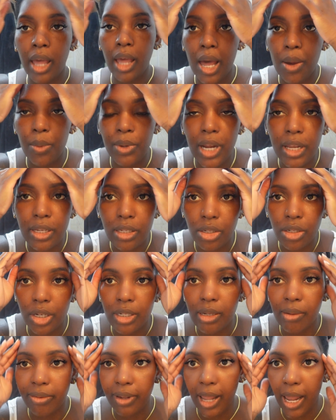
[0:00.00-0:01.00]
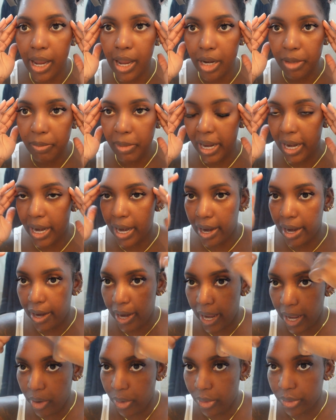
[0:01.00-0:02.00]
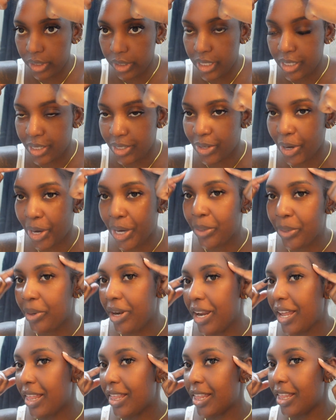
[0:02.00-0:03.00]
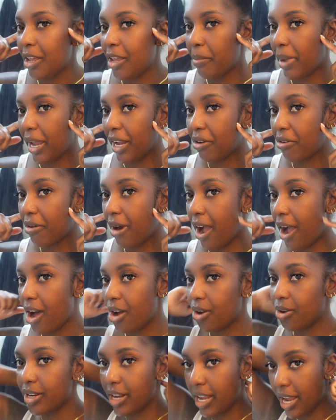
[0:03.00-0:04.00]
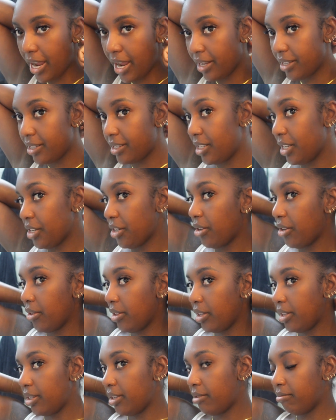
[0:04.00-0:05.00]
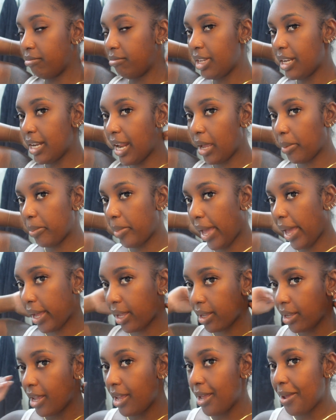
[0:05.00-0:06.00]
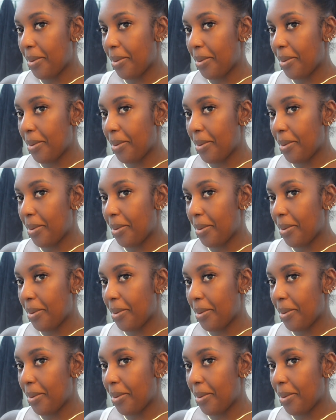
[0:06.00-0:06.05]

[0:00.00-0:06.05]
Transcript: And when I start to flat iron my hair, I only start with my crown and, you know, the neck back,